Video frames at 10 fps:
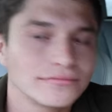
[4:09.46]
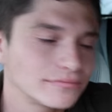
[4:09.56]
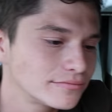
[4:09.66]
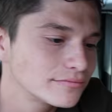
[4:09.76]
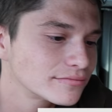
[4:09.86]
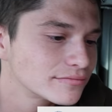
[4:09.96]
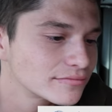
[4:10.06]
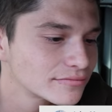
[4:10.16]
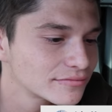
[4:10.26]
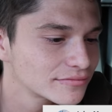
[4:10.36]

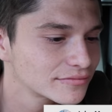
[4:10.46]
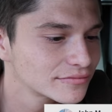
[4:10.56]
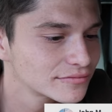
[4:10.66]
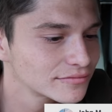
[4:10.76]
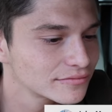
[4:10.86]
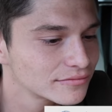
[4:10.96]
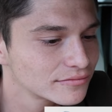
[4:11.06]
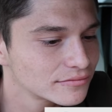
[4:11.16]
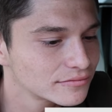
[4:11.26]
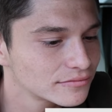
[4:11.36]

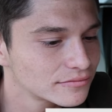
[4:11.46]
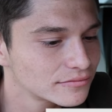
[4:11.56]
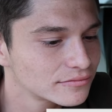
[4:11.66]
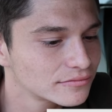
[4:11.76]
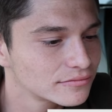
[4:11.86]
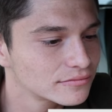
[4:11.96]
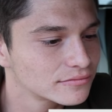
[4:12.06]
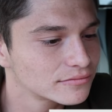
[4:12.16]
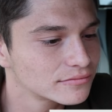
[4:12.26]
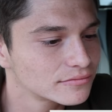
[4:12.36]

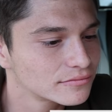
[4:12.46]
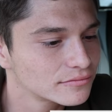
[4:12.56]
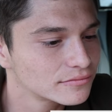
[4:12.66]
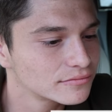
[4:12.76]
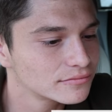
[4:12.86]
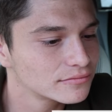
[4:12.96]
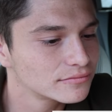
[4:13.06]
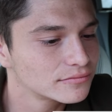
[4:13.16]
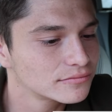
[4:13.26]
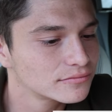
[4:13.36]

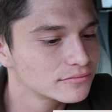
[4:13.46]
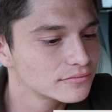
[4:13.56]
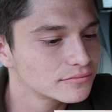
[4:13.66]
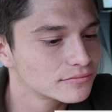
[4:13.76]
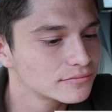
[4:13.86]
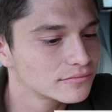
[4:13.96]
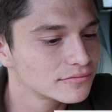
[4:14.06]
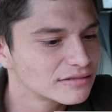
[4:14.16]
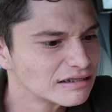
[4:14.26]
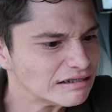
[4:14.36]

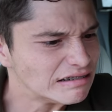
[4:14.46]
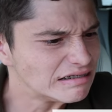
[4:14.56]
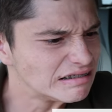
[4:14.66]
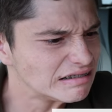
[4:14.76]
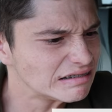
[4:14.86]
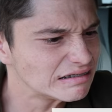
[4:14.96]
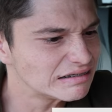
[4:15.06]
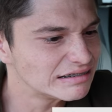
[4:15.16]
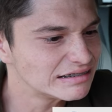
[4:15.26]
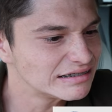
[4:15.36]

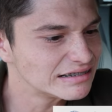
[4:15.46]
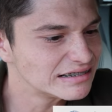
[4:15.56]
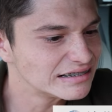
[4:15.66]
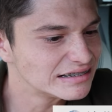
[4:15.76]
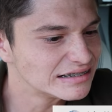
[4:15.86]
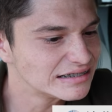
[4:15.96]
[no speech]